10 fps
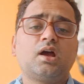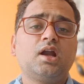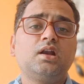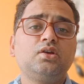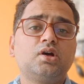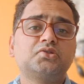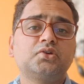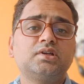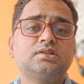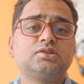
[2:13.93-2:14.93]
and you are
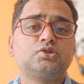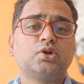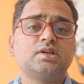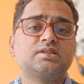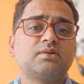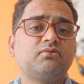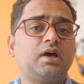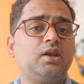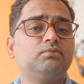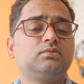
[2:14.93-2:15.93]
showing some
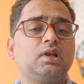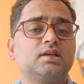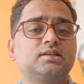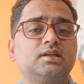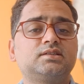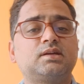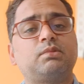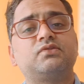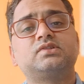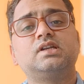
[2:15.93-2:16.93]
value, like say sum
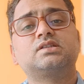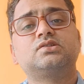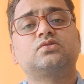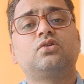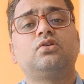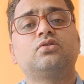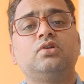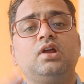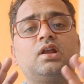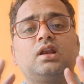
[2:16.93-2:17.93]
of sales is equal to
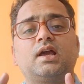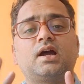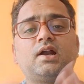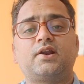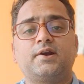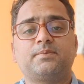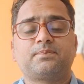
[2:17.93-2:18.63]
like 100.